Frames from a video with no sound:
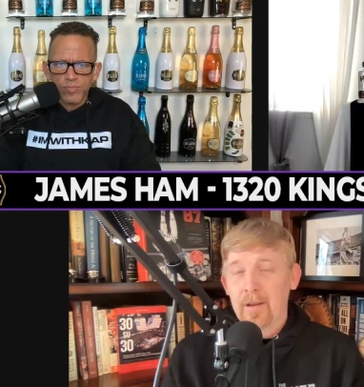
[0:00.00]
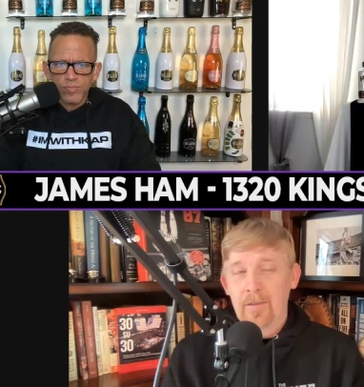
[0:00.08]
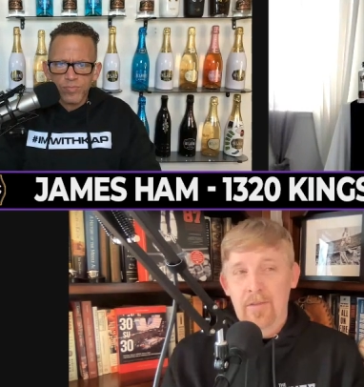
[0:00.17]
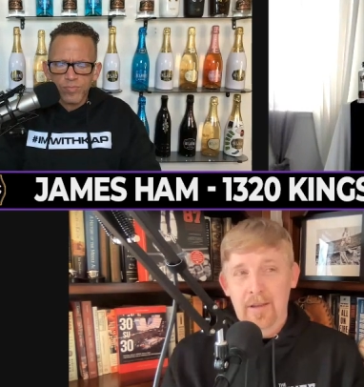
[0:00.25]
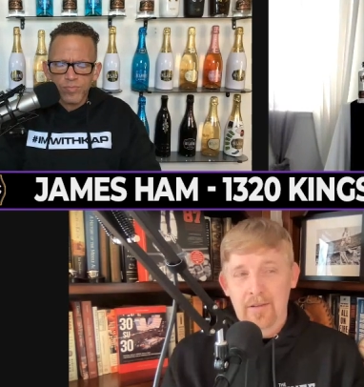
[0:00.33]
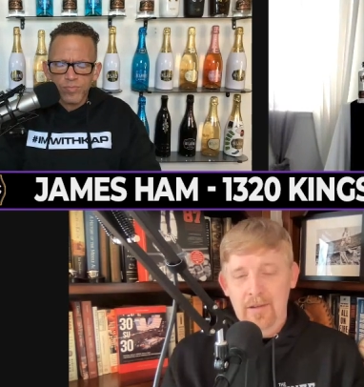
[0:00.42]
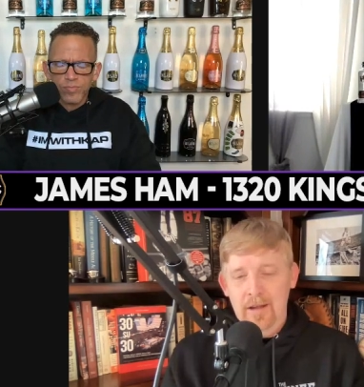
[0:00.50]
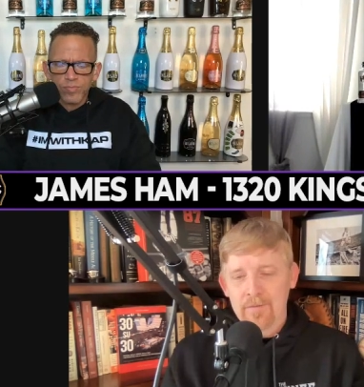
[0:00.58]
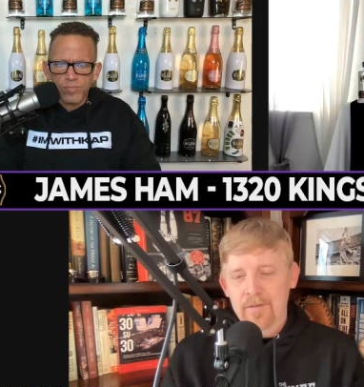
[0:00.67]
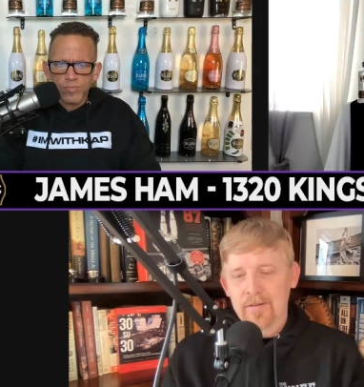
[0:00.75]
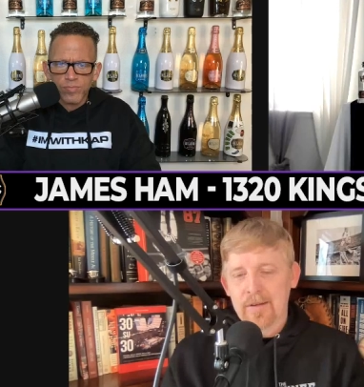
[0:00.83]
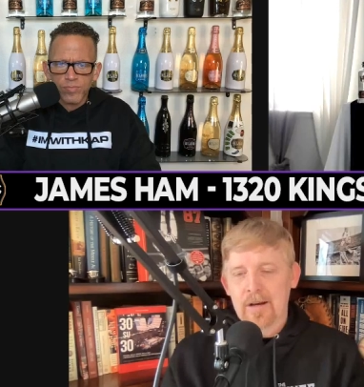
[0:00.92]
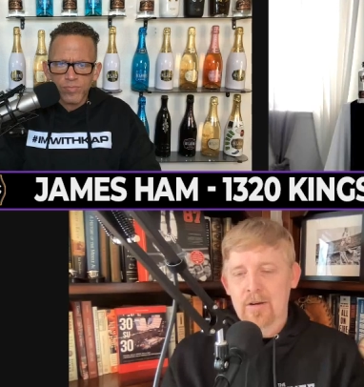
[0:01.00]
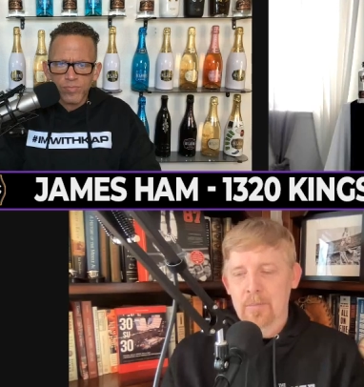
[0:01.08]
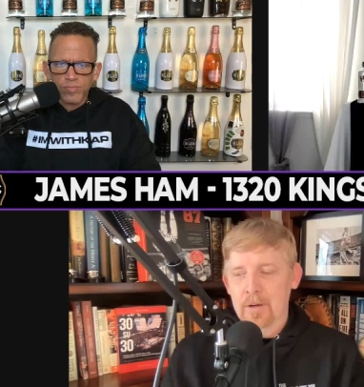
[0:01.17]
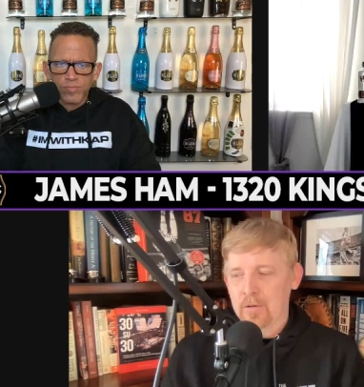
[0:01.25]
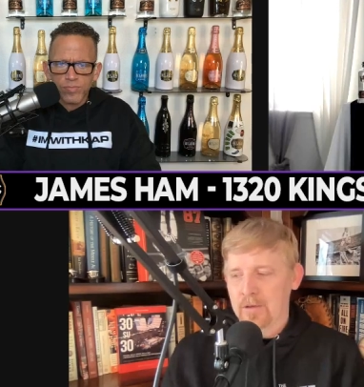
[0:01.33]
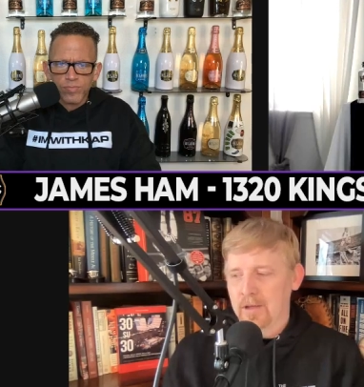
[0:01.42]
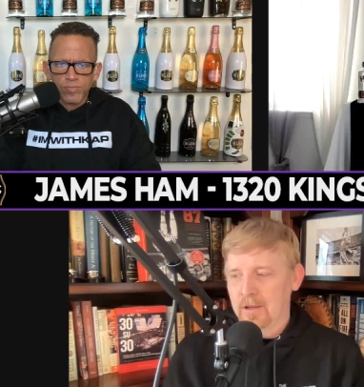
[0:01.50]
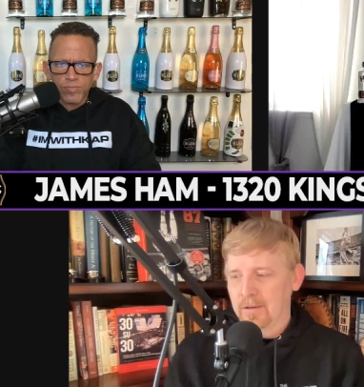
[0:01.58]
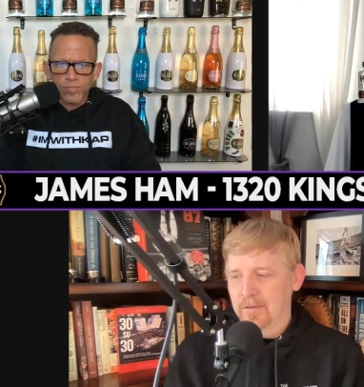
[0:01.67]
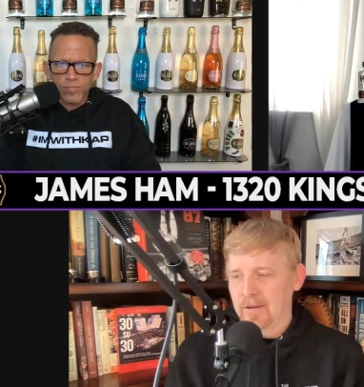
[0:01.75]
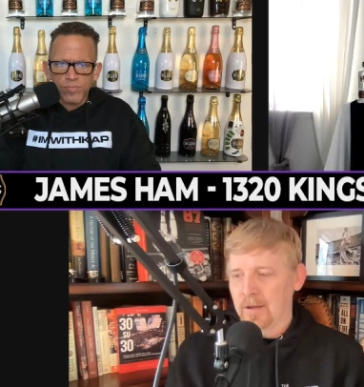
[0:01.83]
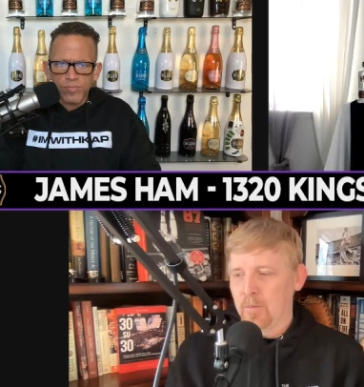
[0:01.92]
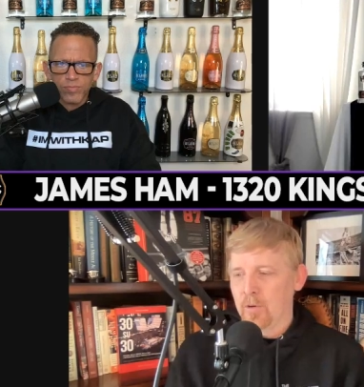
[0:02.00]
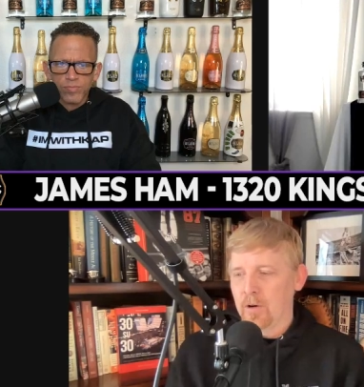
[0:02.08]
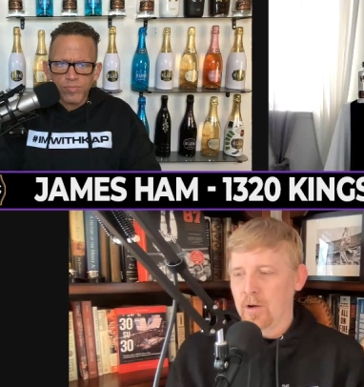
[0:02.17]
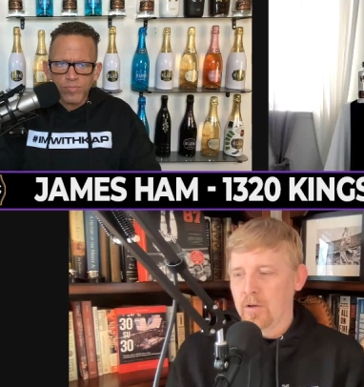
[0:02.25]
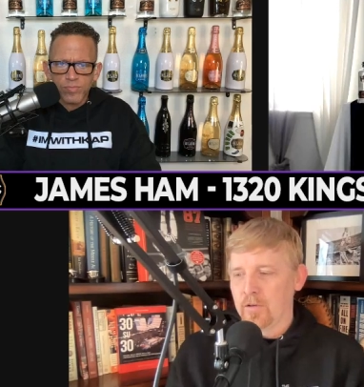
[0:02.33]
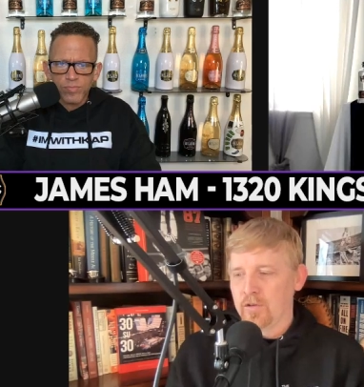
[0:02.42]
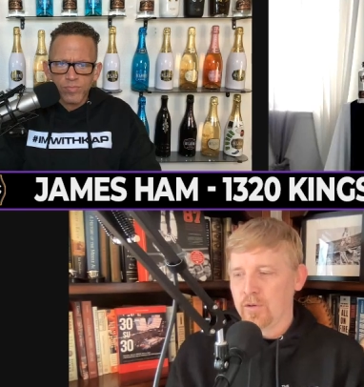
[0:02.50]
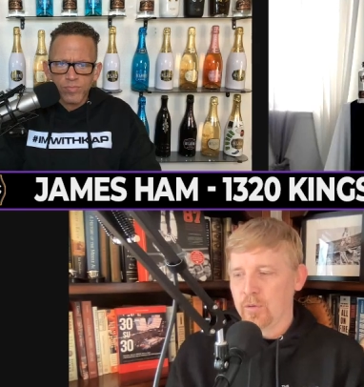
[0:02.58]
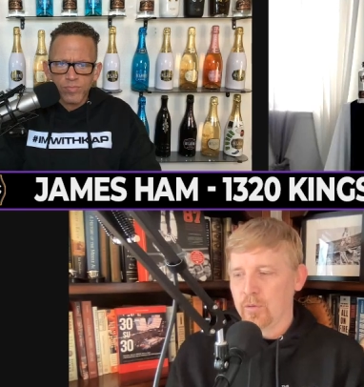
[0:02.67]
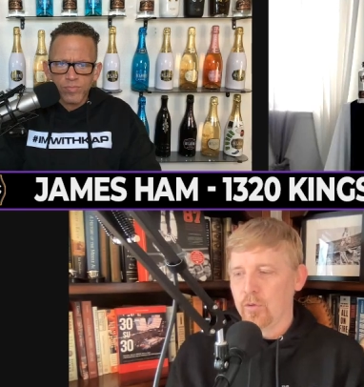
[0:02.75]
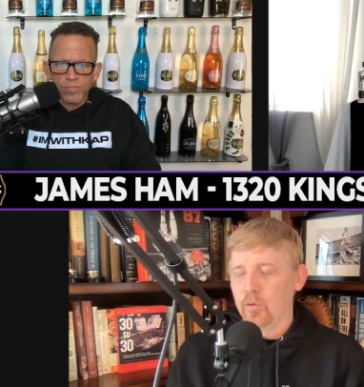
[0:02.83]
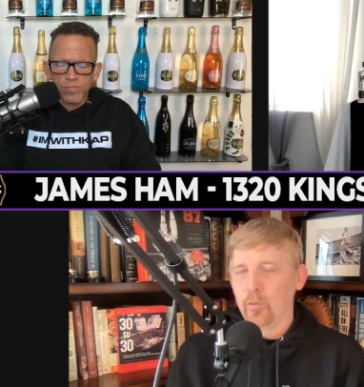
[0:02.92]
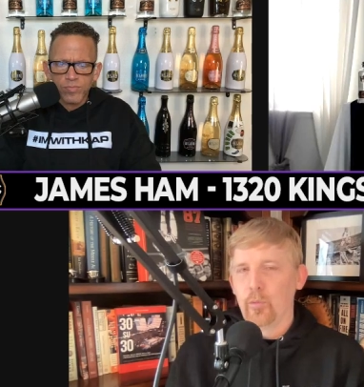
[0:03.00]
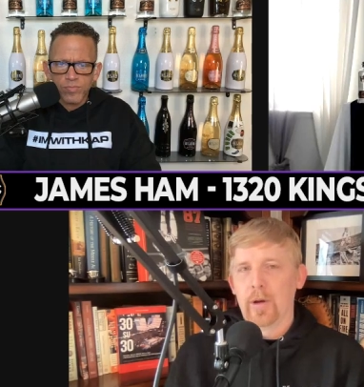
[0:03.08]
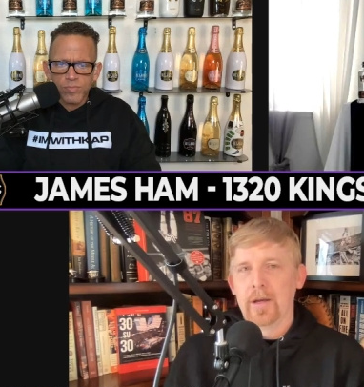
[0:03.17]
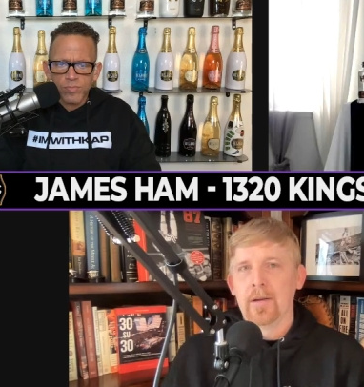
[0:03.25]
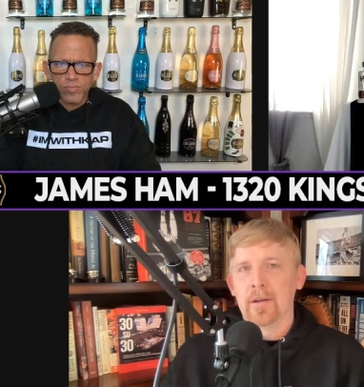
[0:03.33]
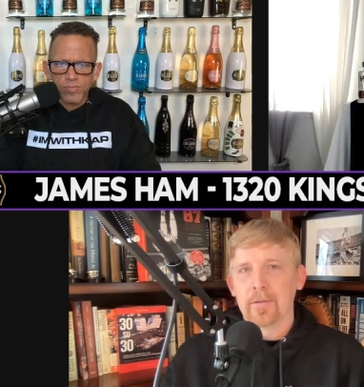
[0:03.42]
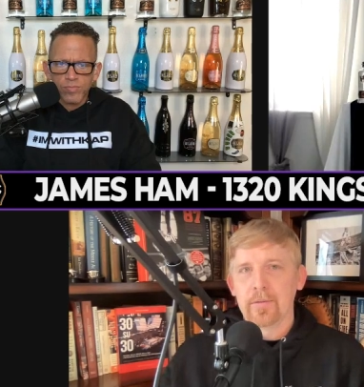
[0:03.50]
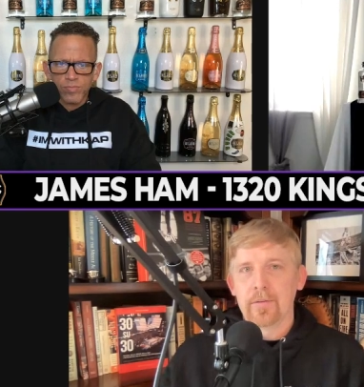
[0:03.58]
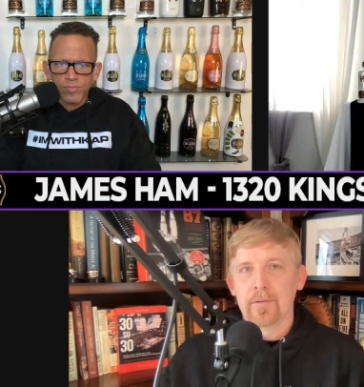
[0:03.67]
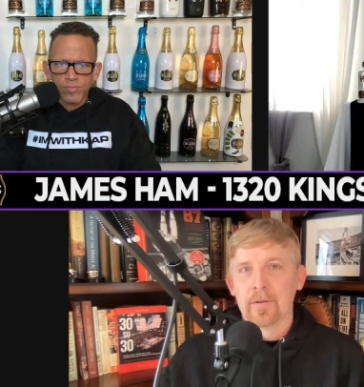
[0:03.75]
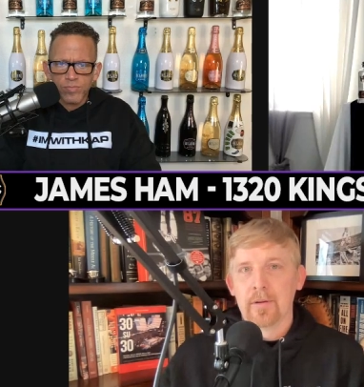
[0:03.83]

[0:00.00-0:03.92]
Speaker 1: that left the Sacramento Kings and went on to greatness,